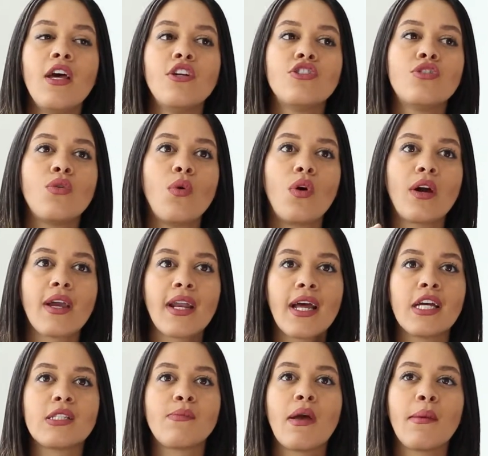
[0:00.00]
to
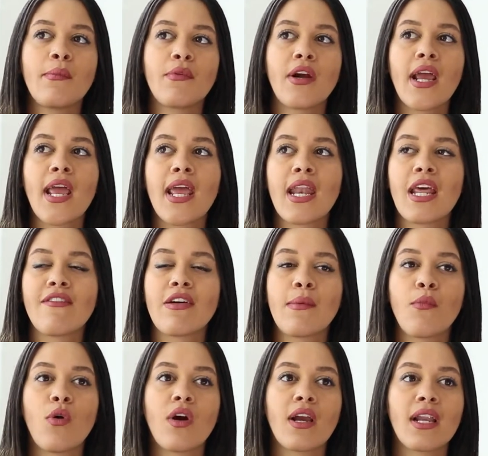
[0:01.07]
organize my brain if
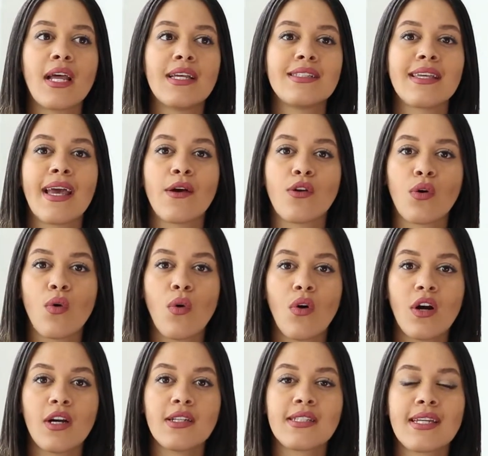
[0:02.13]
I'm organizing out a
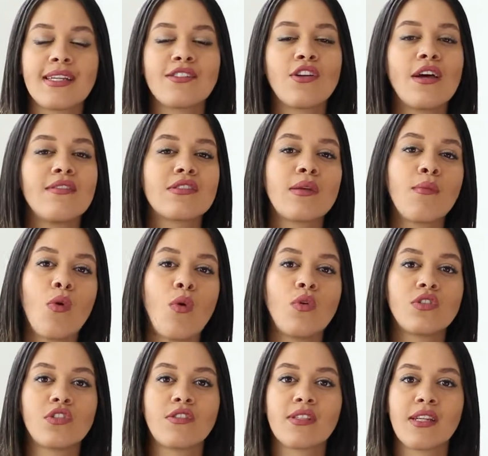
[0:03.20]
course, and I still have some
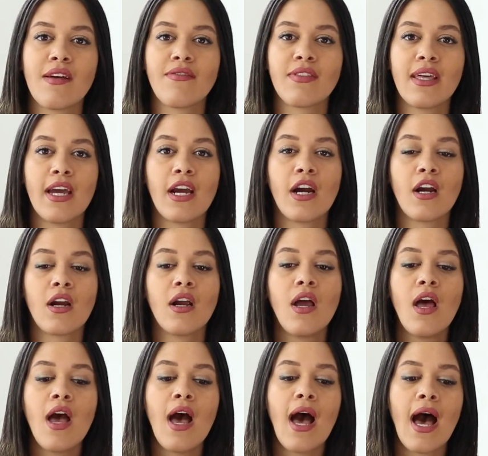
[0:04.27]
older stuff there.
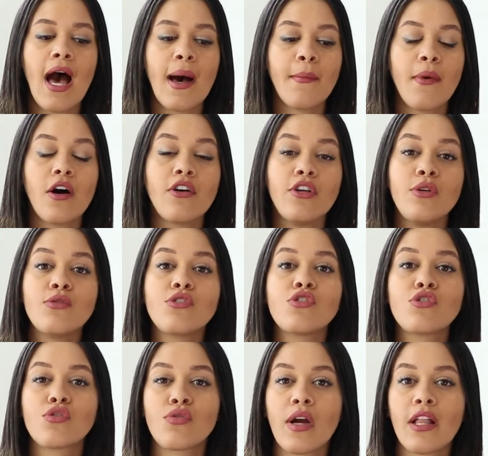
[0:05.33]
I'll use
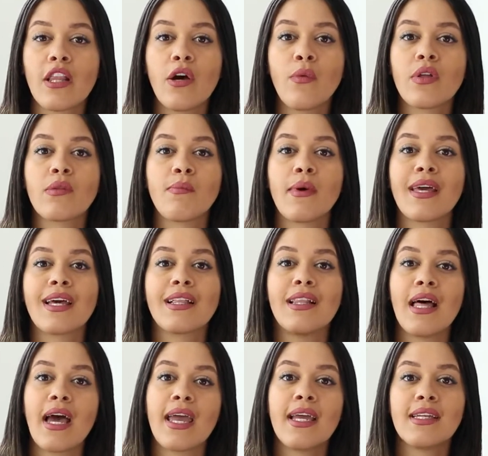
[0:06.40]
Trello with my
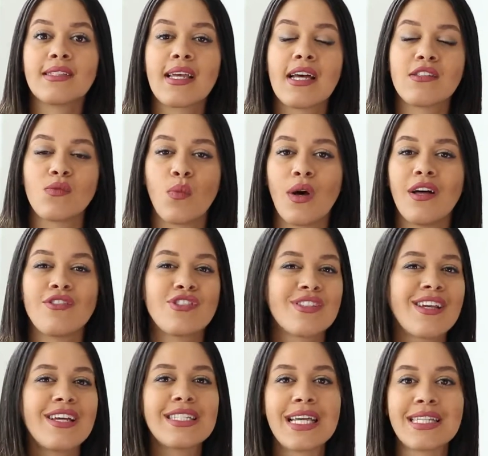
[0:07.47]
clients as well, just
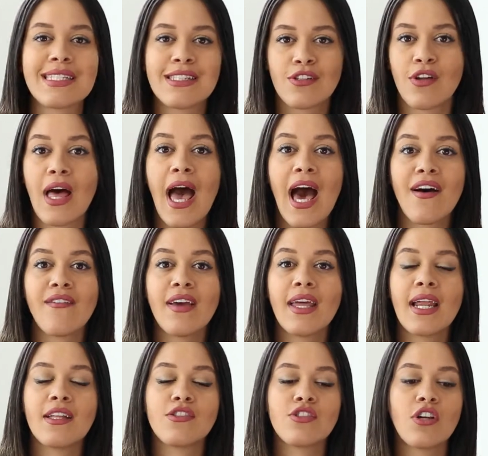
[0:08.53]
because I still have it,
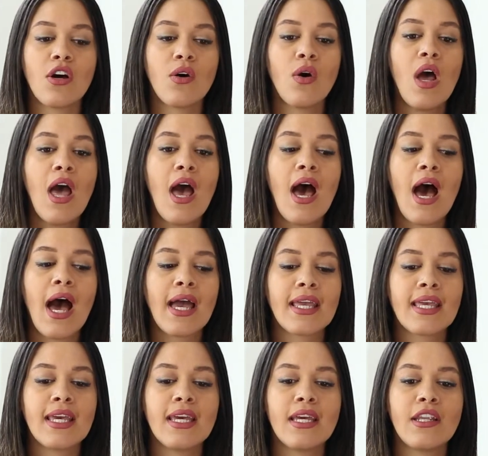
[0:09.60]
and so I
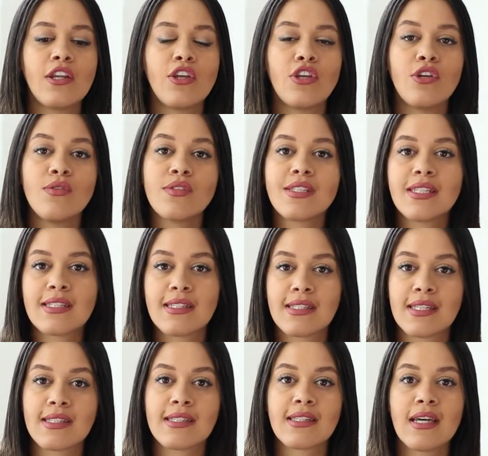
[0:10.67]
can use this
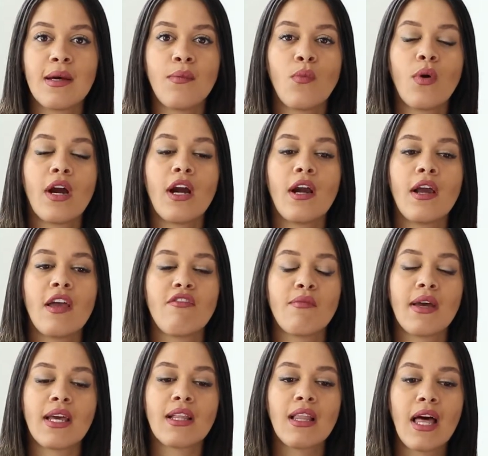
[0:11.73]
system where if
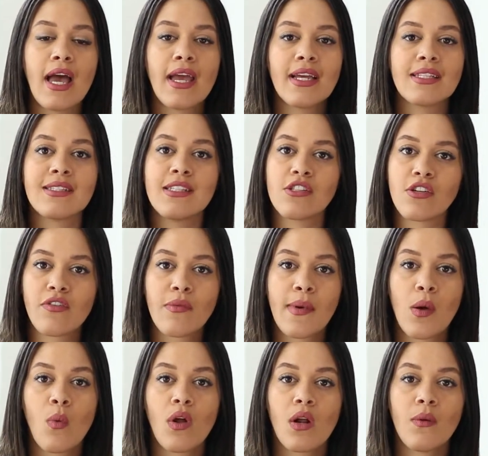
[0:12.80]
my clients, these are for
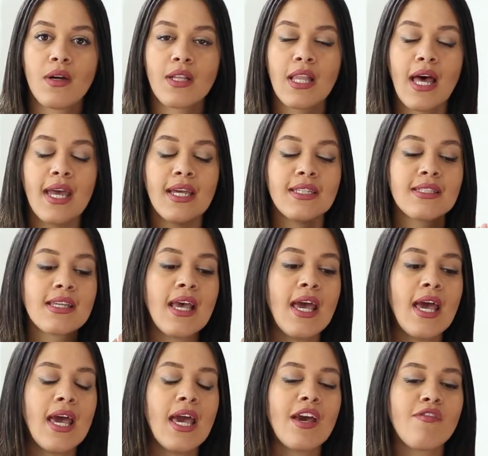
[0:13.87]
my one-on-one clients,
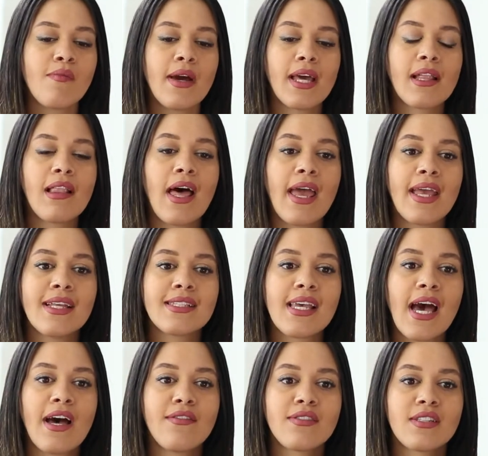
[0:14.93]
if my clients
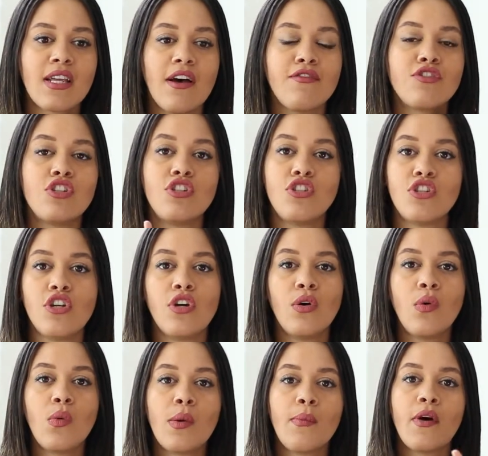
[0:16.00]
have stuff to do,
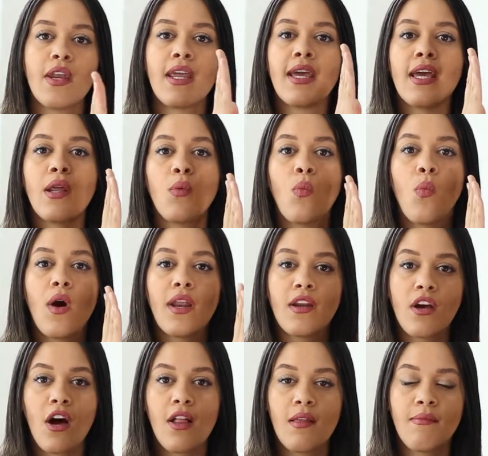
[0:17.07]
we put it in one
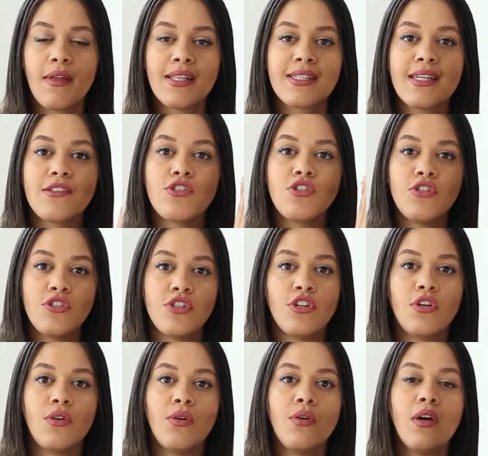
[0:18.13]
column that says to
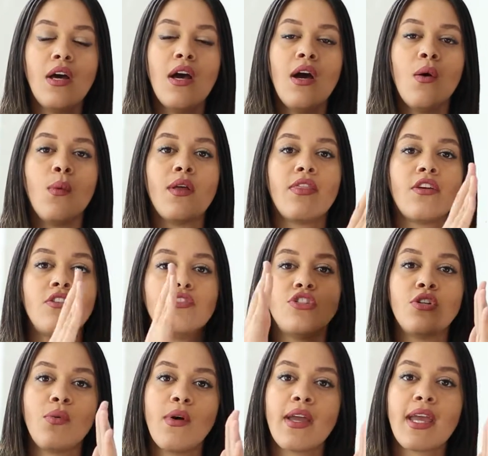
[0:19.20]
do. When they're
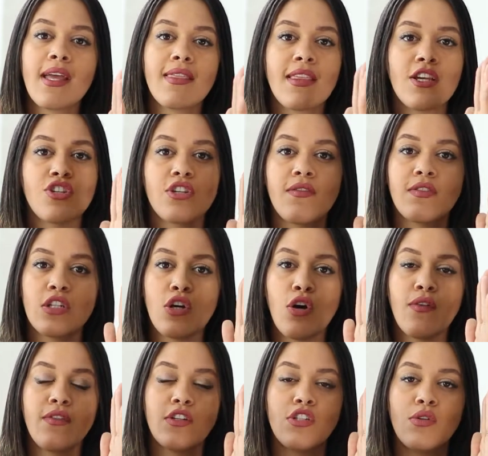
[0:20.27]
doing it, they shift it
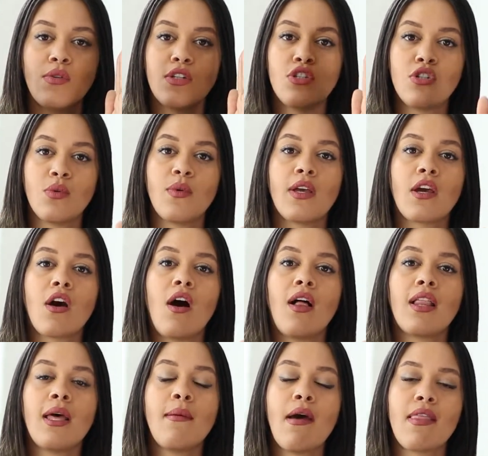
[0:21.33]
over to a doing
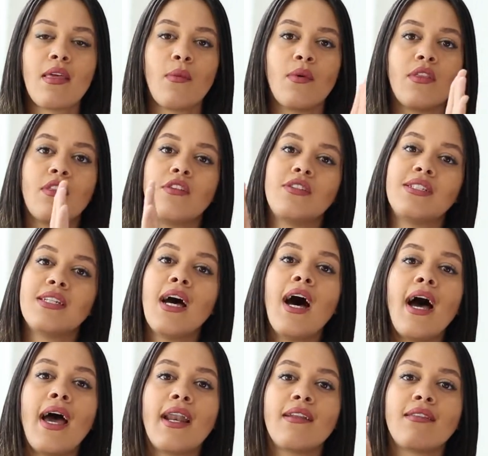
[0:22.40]
column, and then when they're
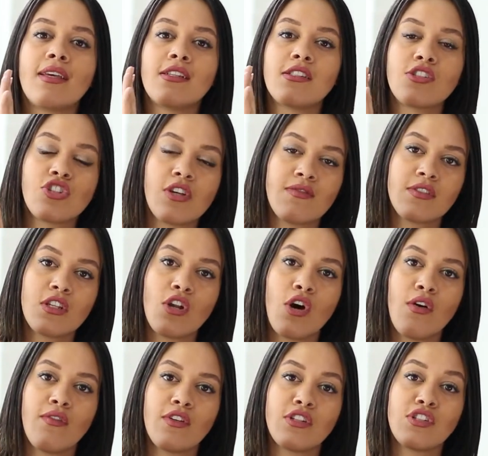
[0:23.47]
done, they shift it
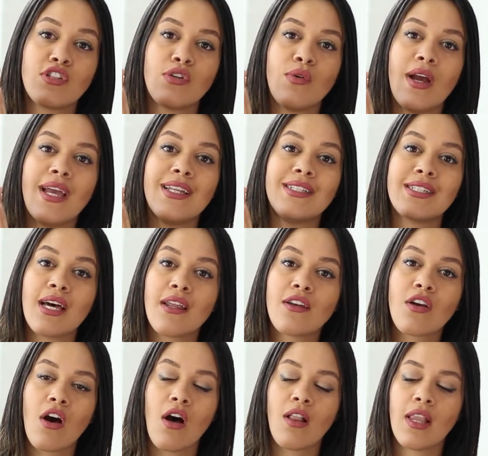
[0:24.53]
over to a done
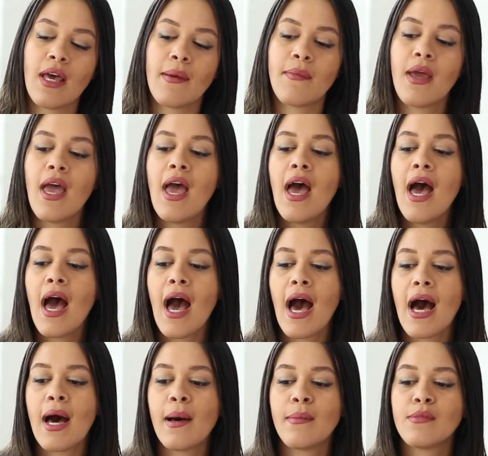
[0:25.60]
column.
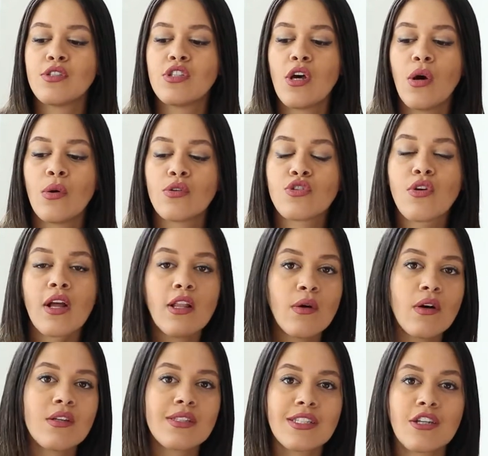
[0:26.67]
So Trello
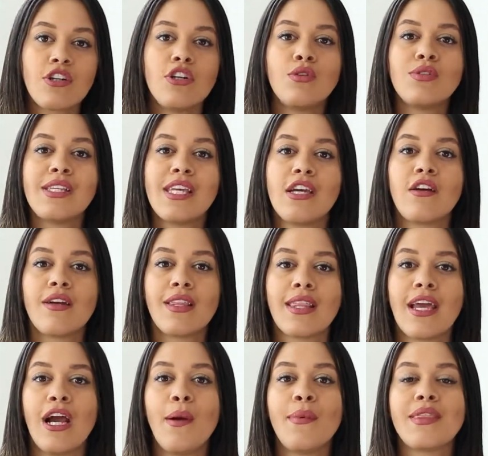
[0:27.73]
I'll still use here and
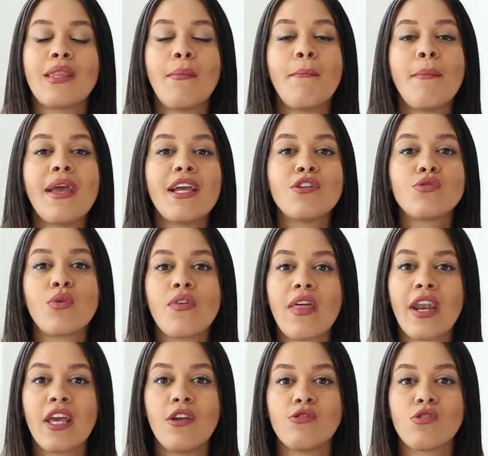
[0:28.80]
there, but the main tool
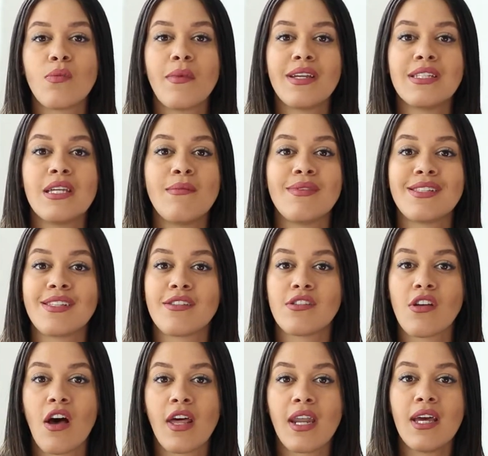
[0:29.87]
that I use with my team is
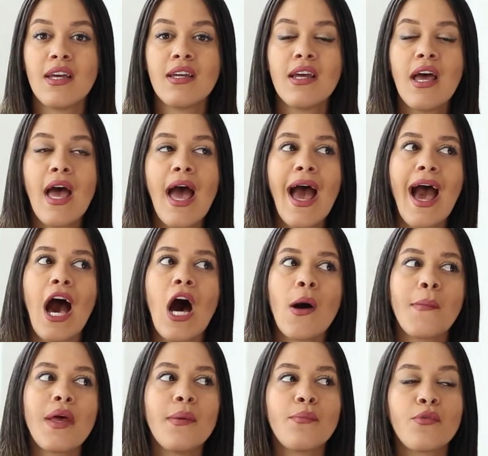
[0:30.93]
Asana. How
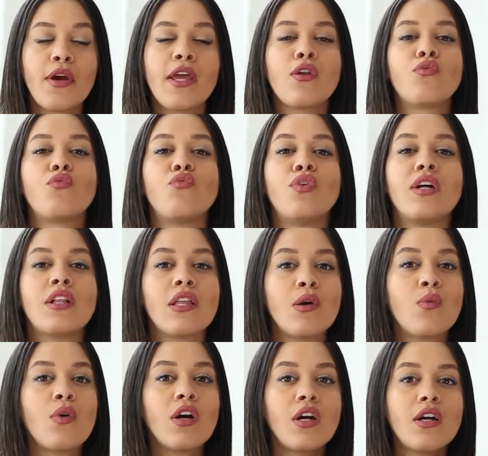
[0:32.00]
my brain really
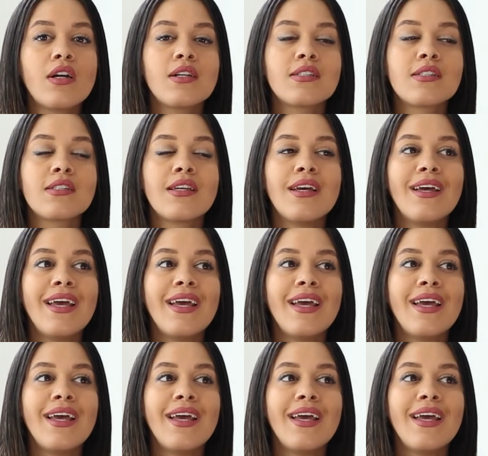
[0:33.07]
works,